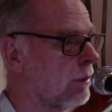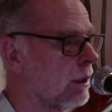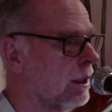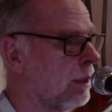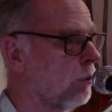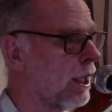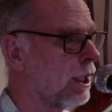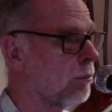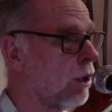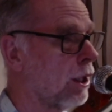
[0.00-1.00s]
liberating
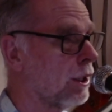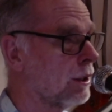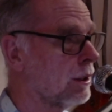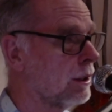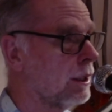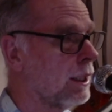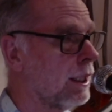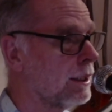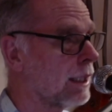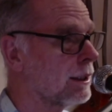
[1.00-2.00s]
mind
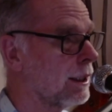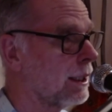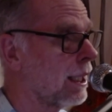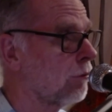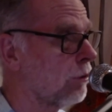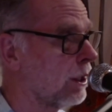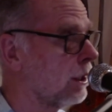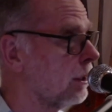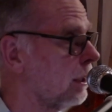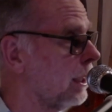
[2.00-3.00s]
is actually covering
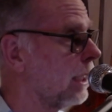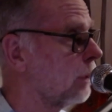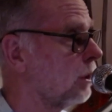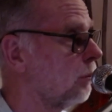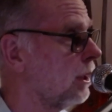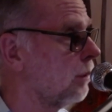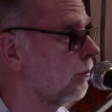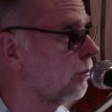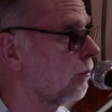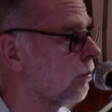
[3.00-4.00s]
equanimity.
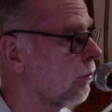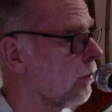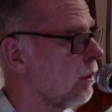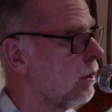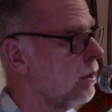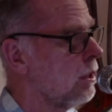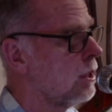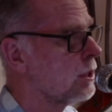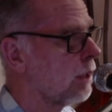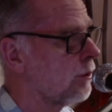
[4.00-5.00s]

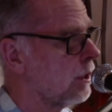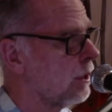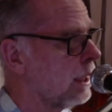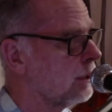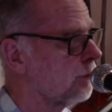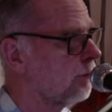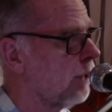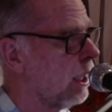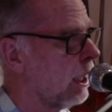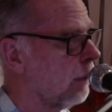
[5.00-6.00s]
So thus
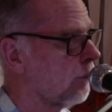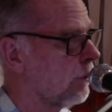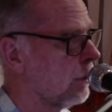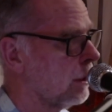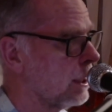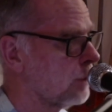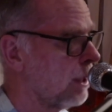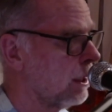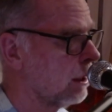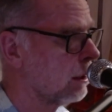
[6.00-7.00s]
far, there's
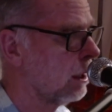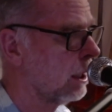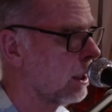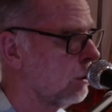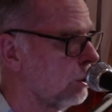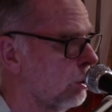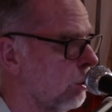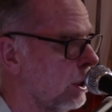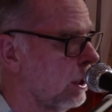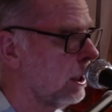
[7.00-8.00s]
been a
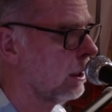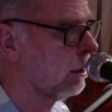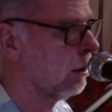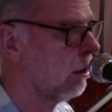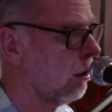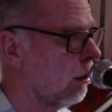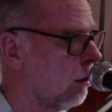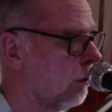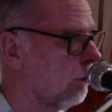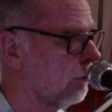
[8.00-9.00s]
co-joining
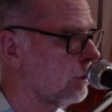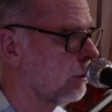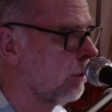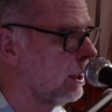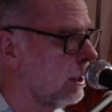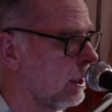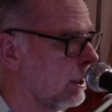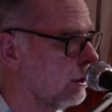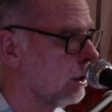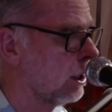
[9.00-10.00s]
of serenity and
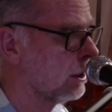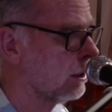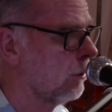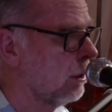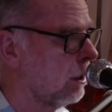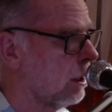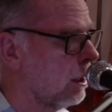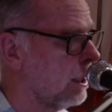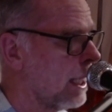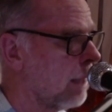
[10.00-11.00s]
insight.
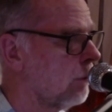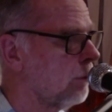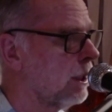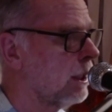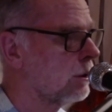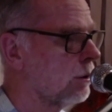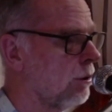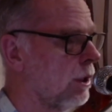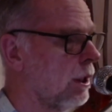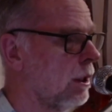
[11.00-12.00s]
Now when we get to
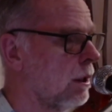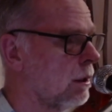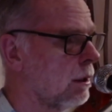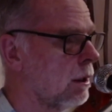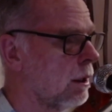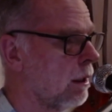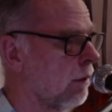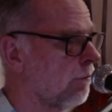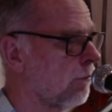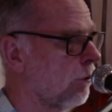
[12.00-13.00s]
the
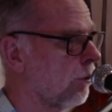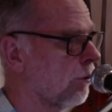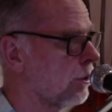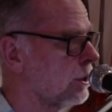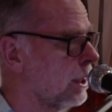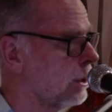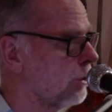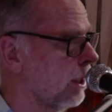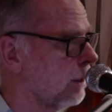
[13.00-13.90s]
4th tetrad,